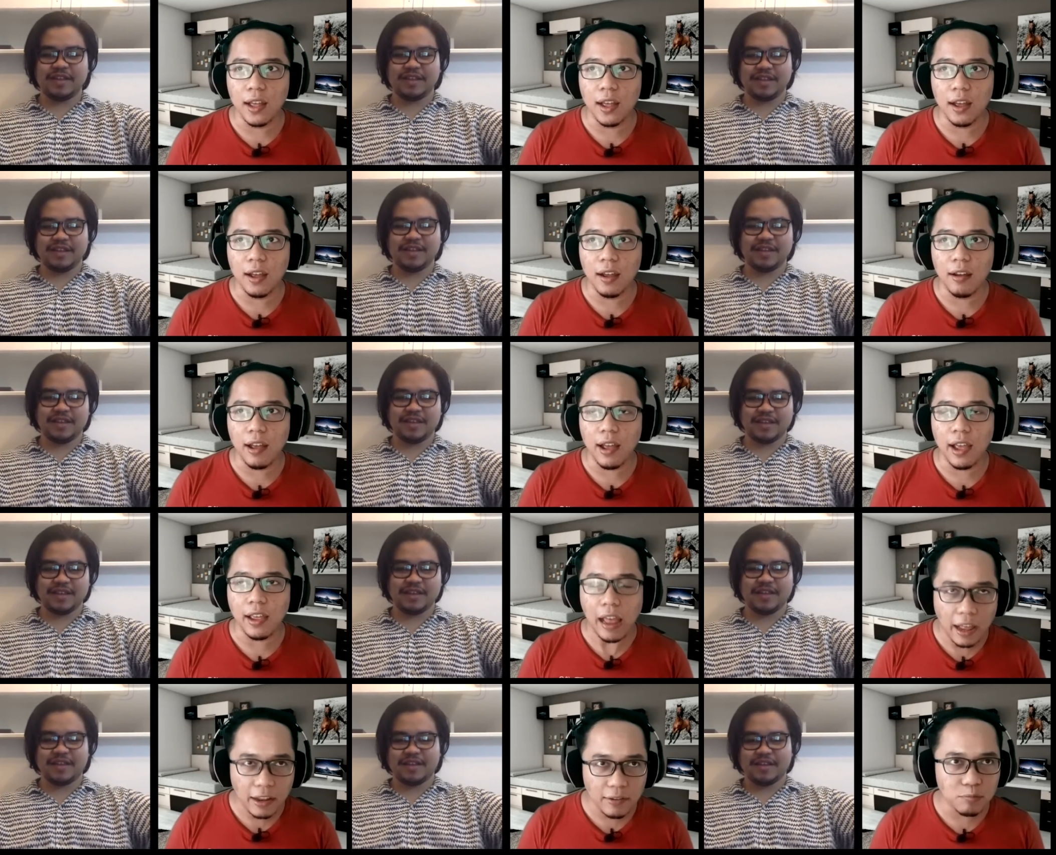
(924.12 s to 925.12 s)
Speaker 1: uh,
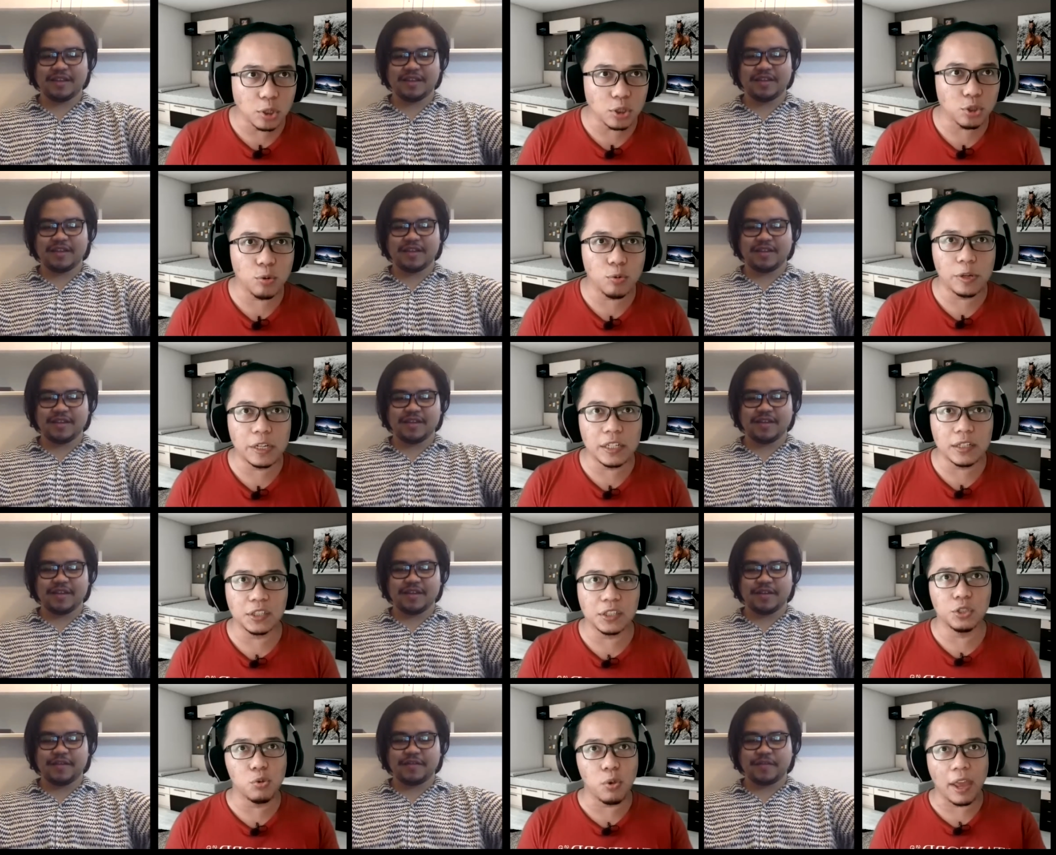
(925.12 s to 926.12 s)
I'm not sure whether
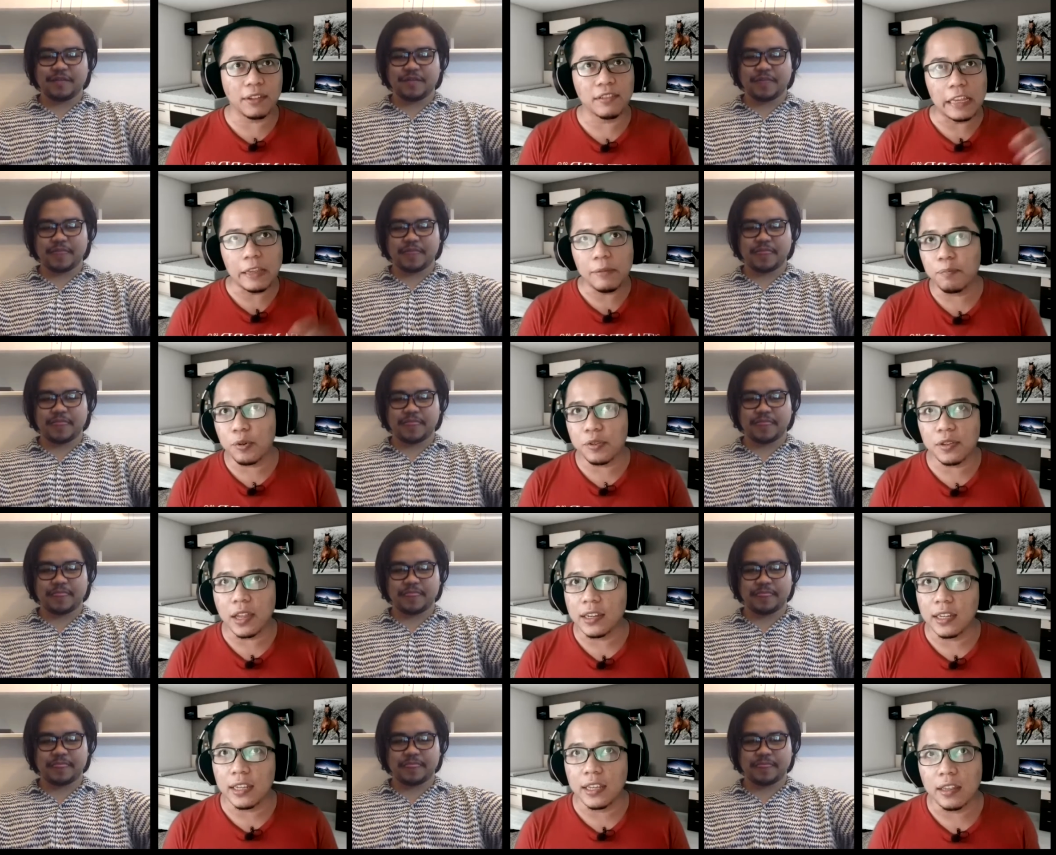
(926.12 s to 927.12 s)
US imposed
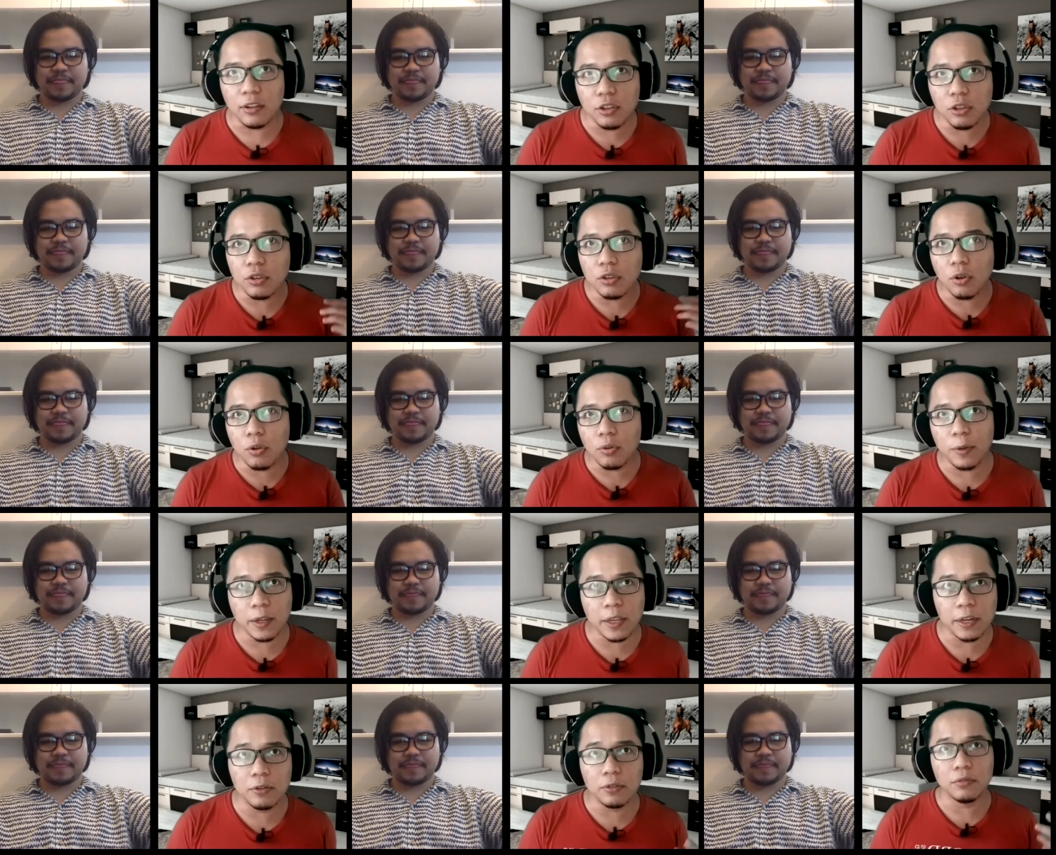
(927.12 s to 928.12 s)
like the Korea
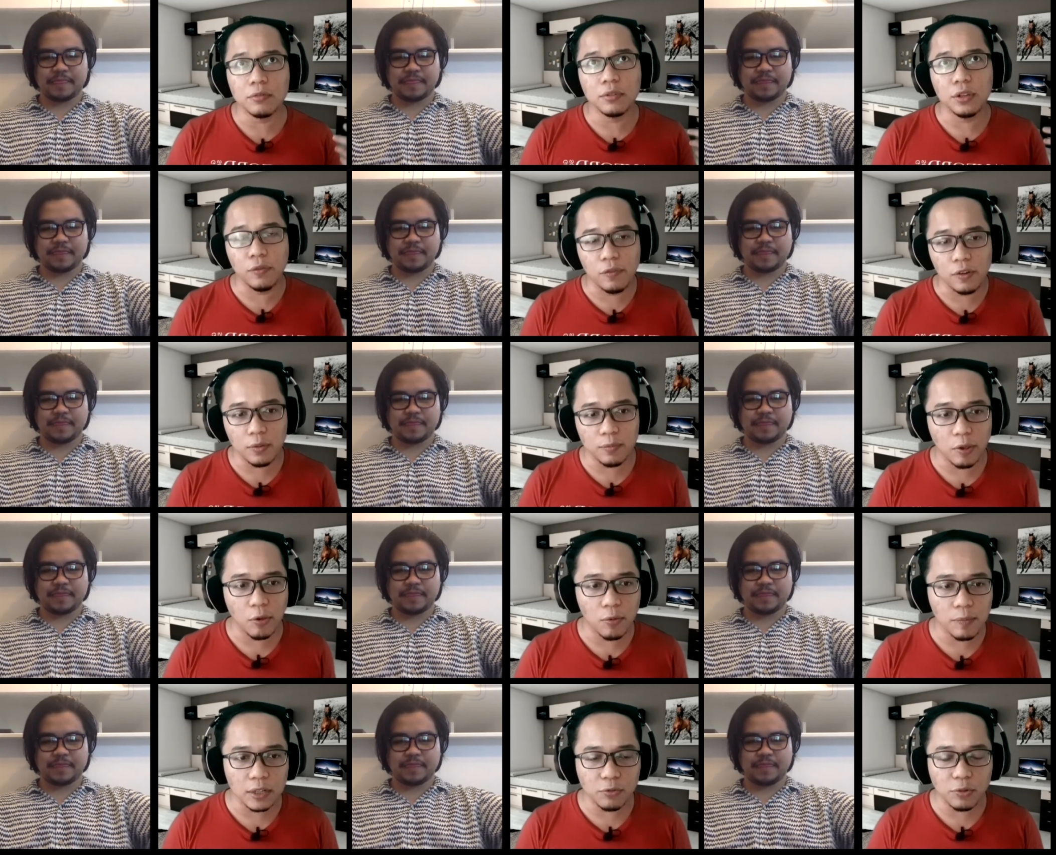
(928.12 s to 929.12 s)
cannot develop their
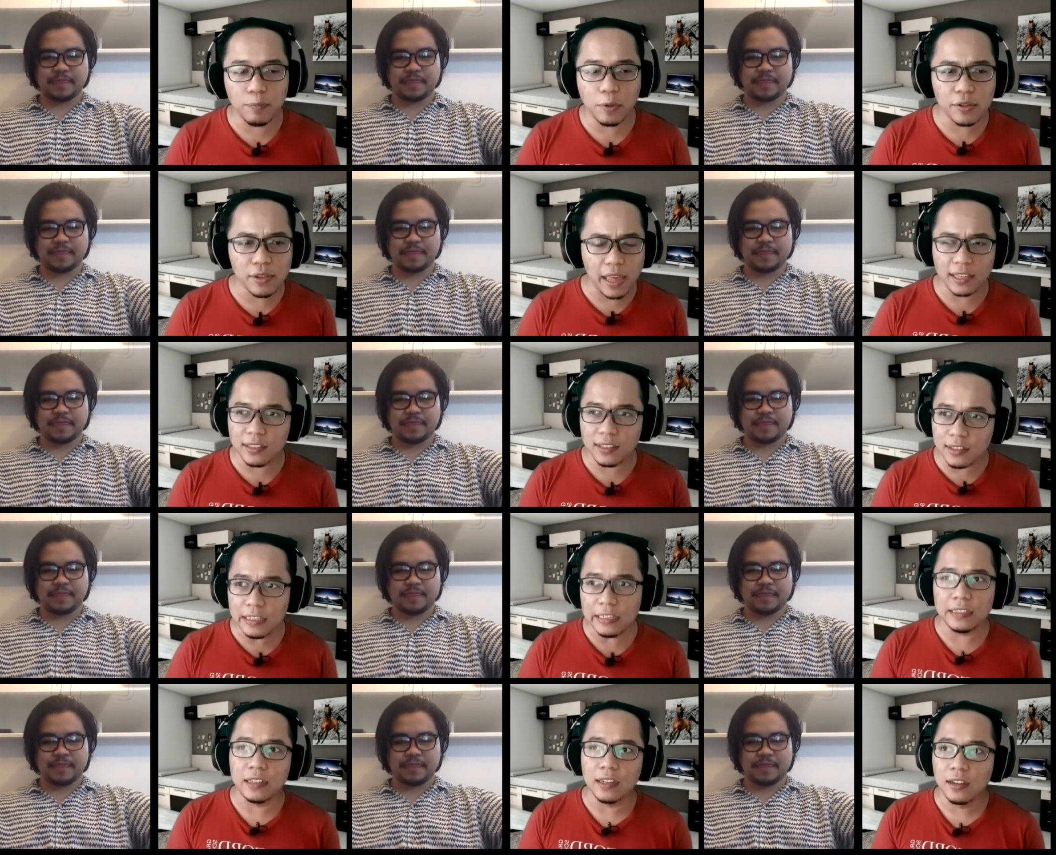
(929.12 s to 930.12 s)
own military because I
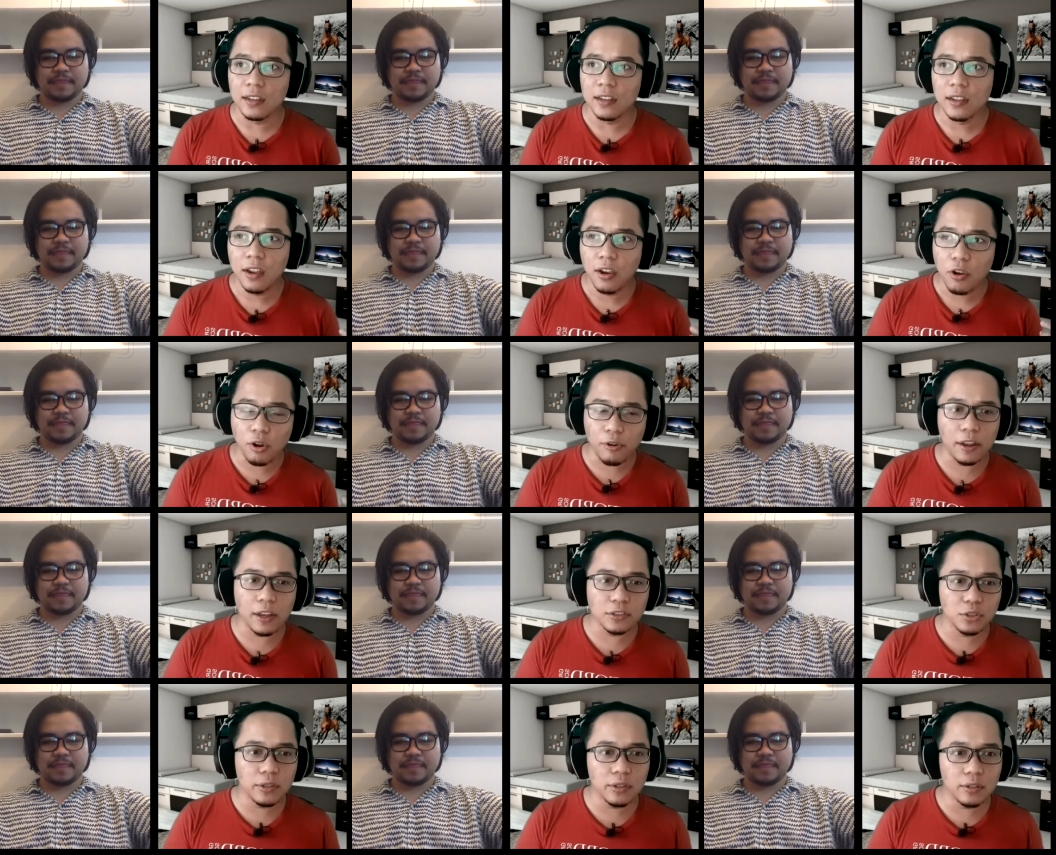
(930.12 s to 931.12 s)
think Korea
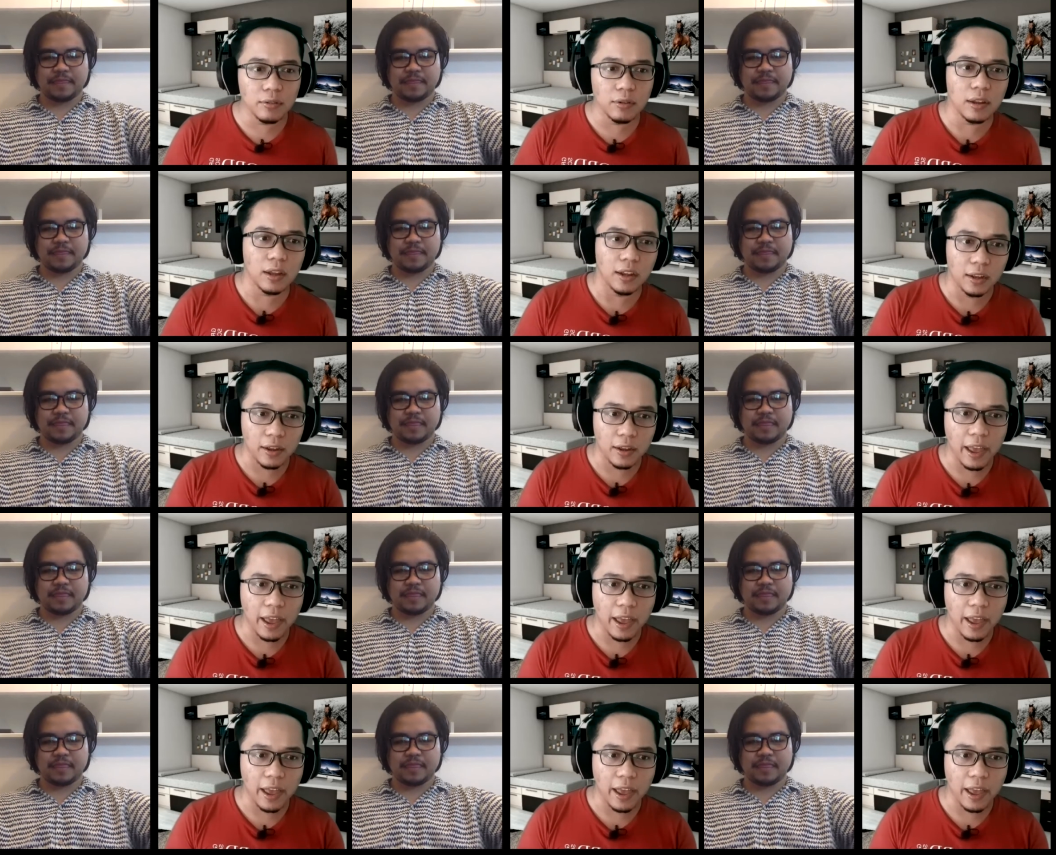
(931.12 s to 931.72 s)
actually uh,